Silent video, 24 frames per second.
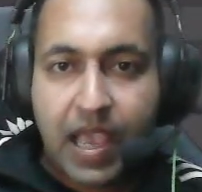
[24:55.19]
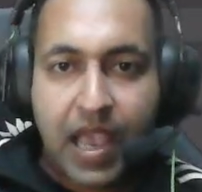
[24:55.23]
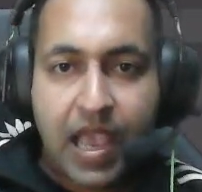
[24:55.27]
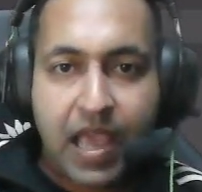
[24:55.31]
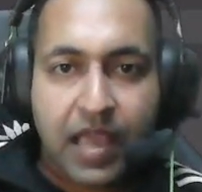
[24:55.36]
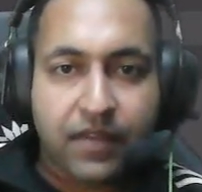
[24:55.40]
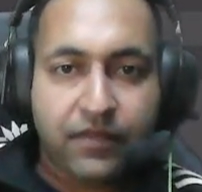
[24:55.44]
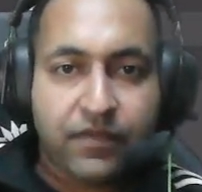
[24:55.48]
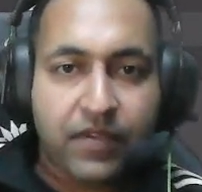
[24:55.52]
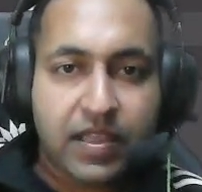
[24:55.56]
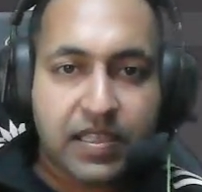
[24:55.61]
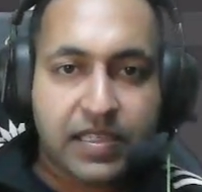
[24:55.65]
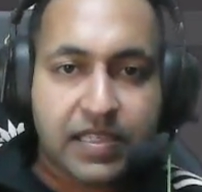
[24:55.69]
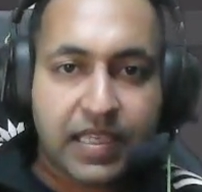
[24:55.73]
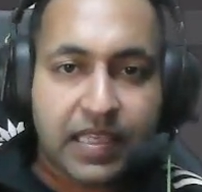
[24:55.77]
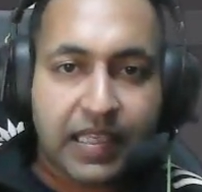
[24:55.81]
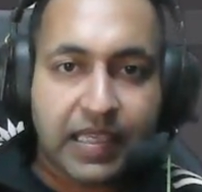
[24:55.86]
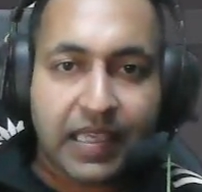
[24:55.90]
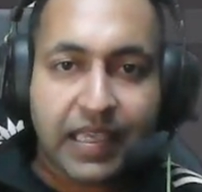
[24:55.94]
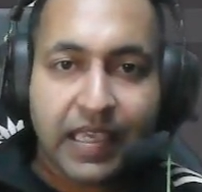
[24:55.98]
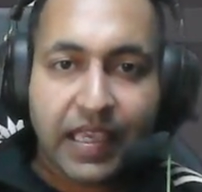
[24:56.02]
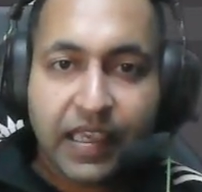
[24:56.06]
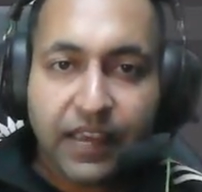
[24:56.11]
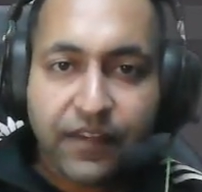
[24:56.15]
and we are
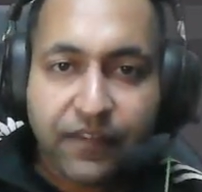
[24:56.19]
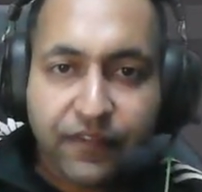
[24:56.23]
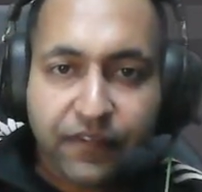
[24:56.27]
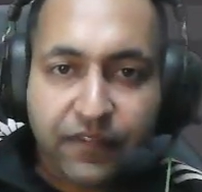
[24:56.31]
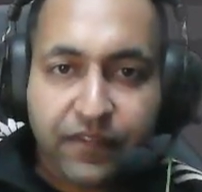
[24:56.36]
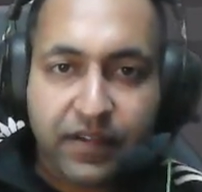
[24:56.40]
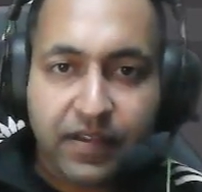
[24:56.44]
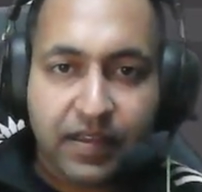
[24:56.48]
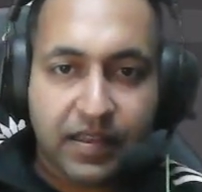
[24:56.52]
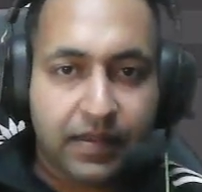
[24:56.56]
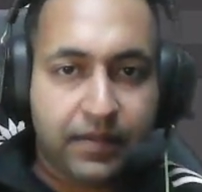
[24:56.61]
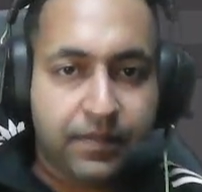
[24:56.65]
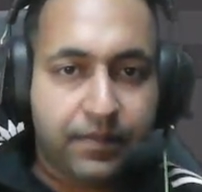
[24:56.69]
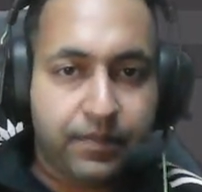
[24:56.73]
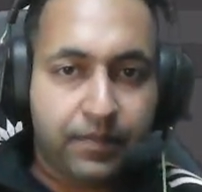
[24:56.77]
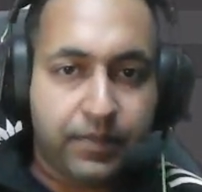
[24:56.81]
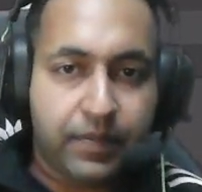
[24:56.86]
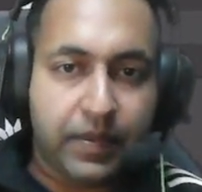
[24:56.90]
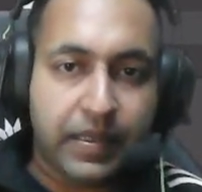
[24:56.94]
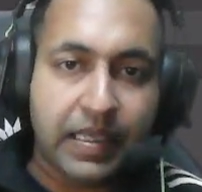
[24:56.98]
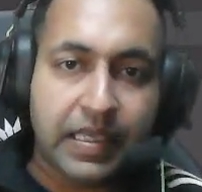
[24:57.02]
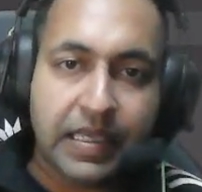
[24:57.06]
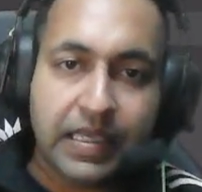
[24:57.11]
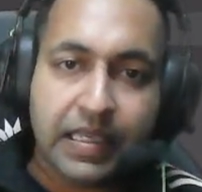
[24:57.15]
saying if
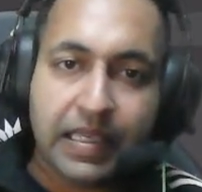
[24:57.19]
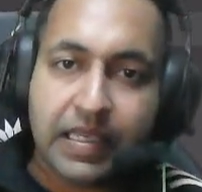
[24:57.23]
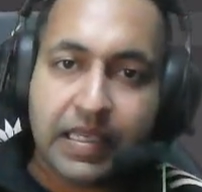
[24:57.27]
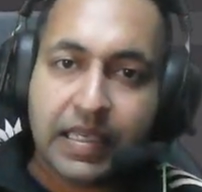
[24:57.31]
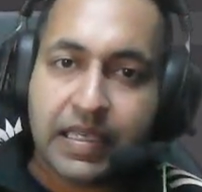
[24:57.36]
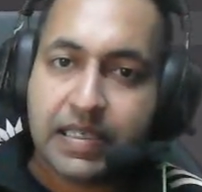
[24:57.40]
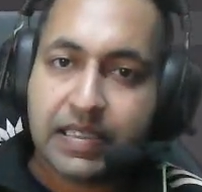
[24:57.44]
b